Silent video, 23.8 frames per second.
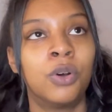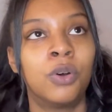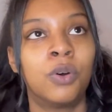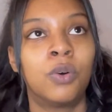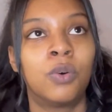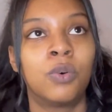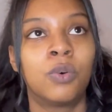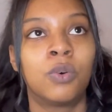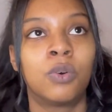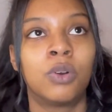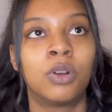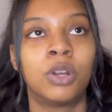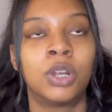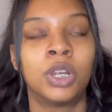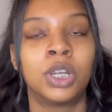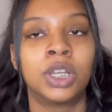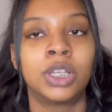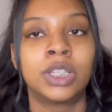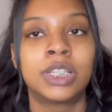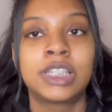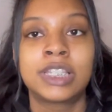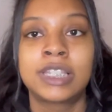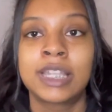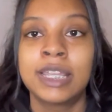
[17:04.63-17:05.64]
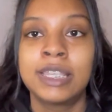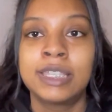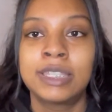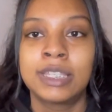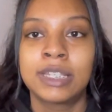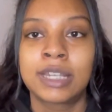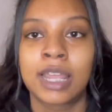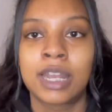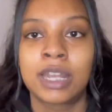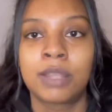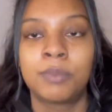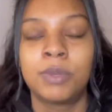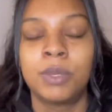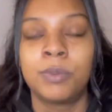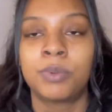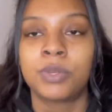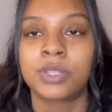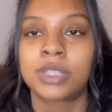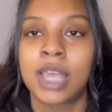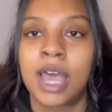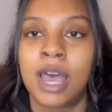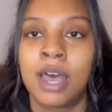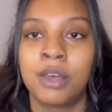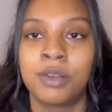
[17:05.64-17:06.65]
or stays the night at
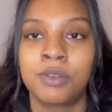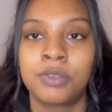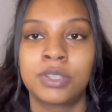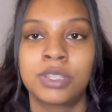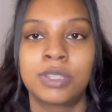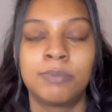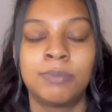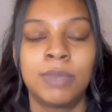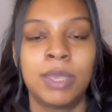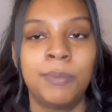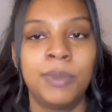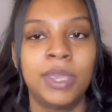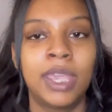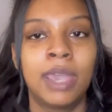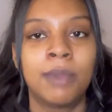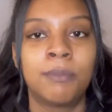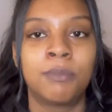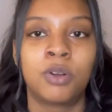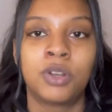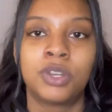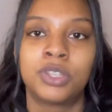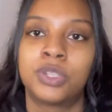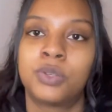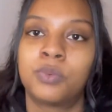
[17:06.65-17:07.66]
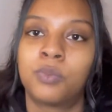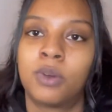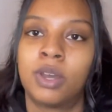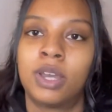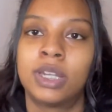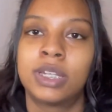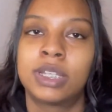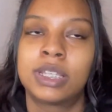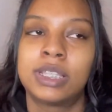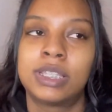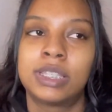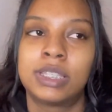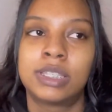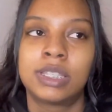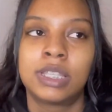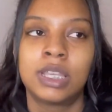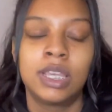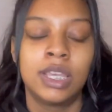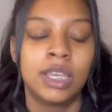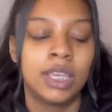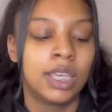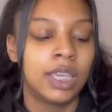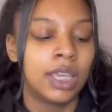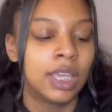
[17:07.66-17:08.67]
people's house, maybe get more than one, because
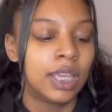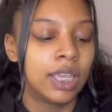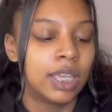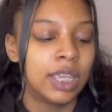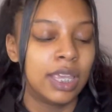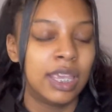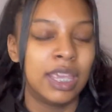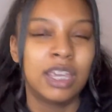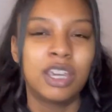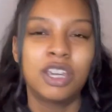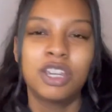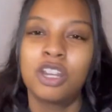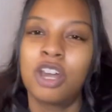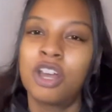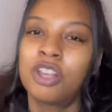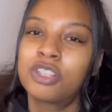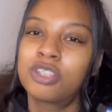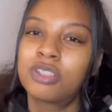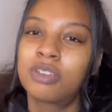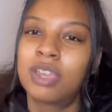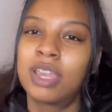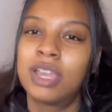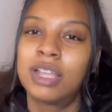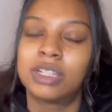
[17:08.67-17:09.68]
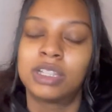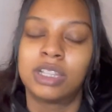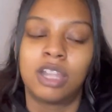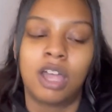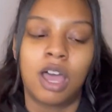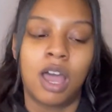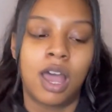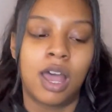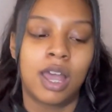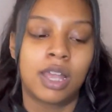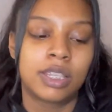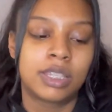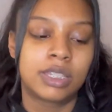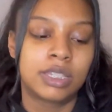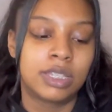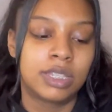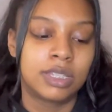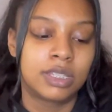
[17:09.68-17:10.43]
it could also get lost.